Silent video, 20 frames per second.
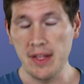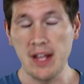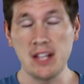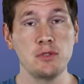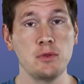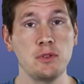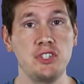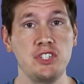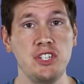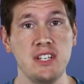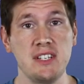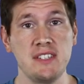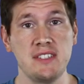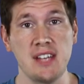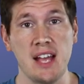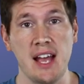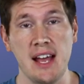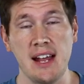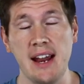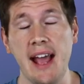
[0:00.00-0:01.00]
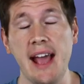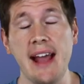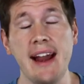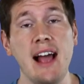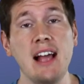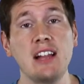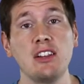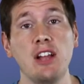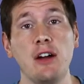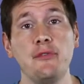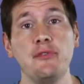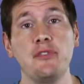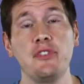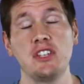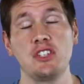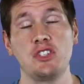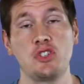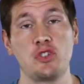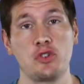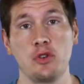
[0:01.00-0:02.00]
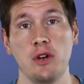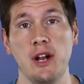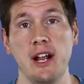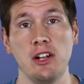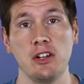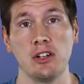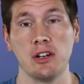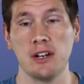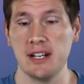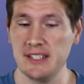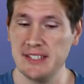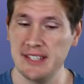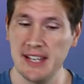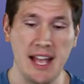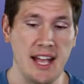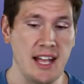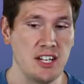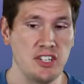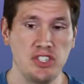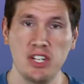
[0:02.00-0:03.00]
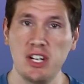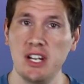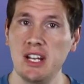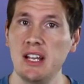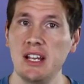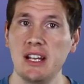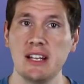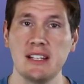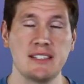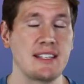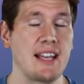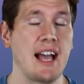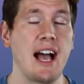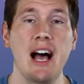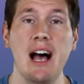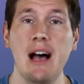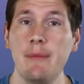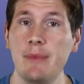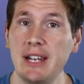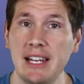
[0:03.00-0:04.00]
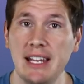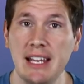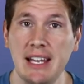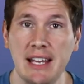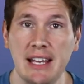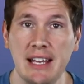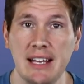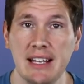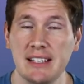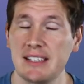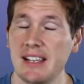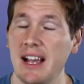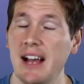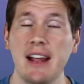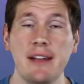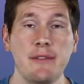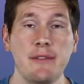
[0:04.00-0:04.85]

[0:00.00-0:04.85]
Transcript: That's what she said, and I loved this trailer. It's edgy, it's comedy, it's got